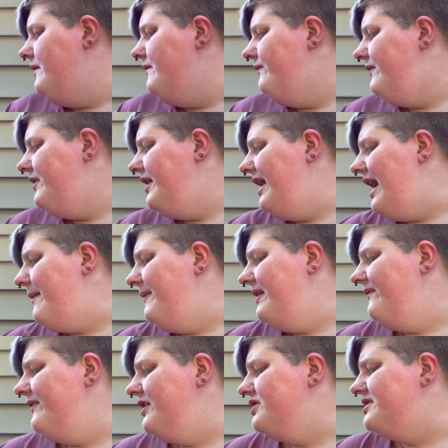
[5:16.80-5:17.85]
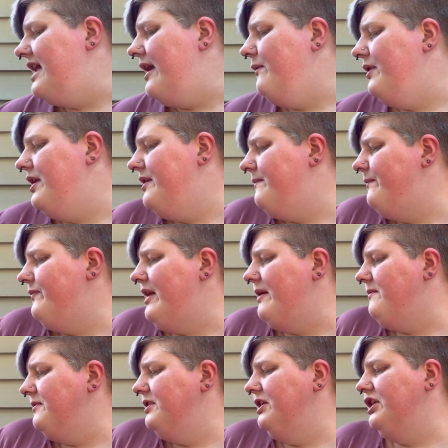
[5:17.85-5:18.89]
very happy to finish that one. I
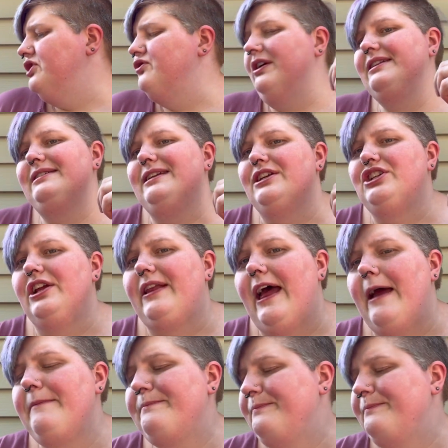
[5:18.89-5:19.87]
really enjoyed stitching that.